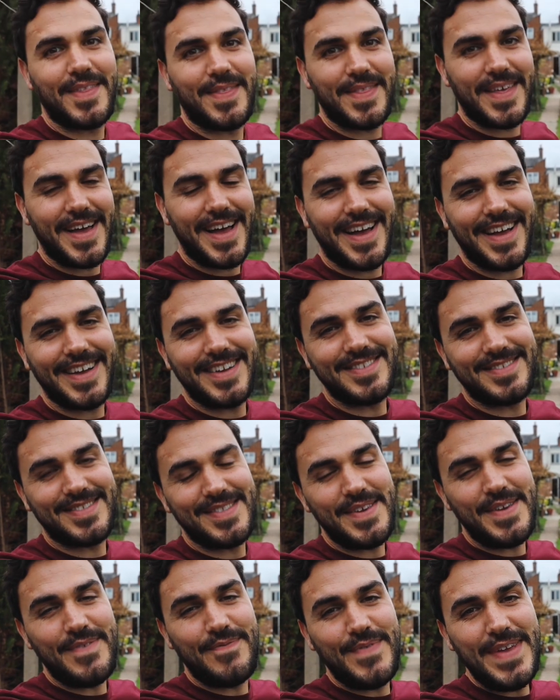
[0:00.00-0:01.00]
That is
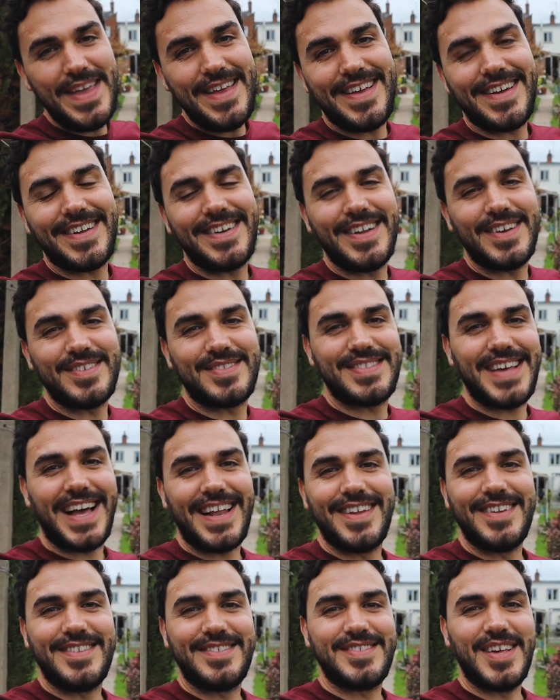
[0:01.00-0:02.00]
the vegan
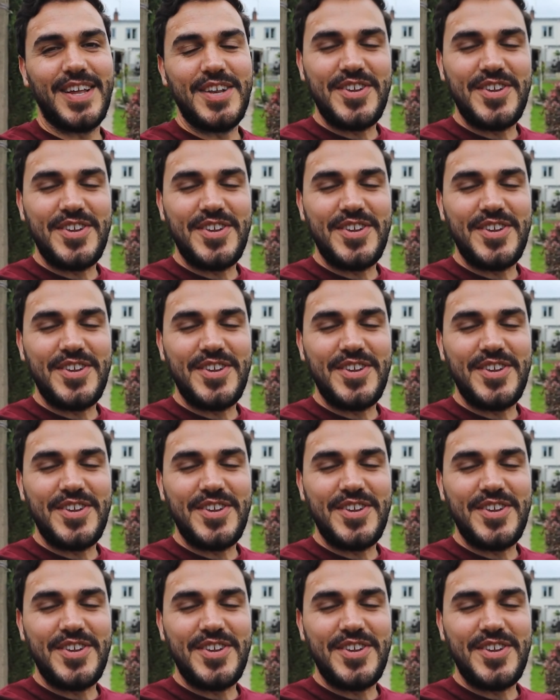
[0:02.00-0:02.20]
salads